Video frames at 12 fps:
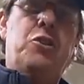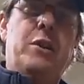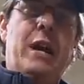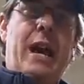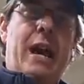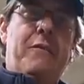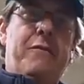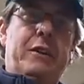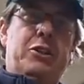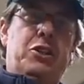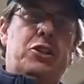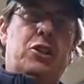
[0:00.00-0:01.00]
two and a half
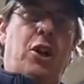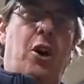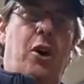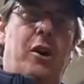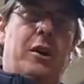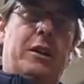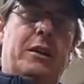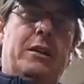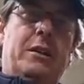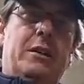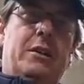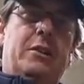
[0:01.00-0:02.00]
inches long,
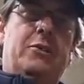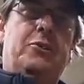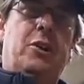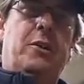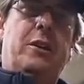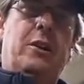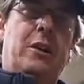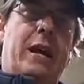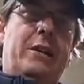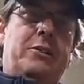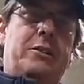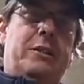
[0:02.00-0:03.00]
so it'll
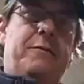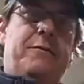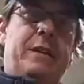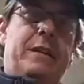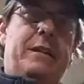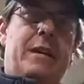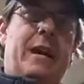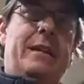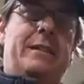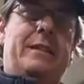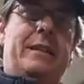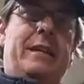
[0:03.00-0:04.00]
actually fit
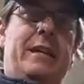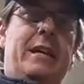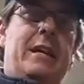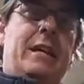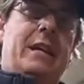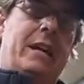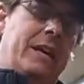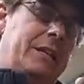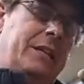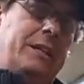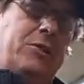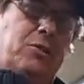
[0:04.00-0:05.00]
nicely
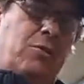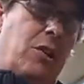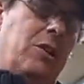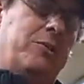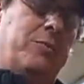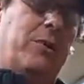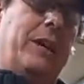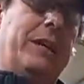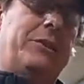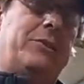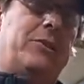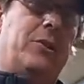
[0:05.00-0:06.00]
into this cross
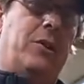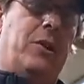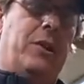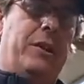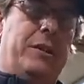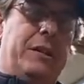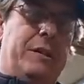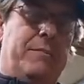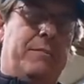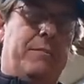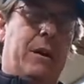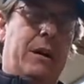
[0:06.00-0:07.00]
brace on the
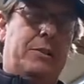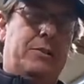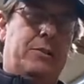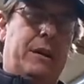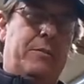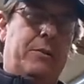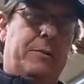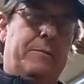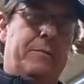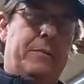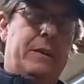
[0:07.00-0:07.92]
box scraper,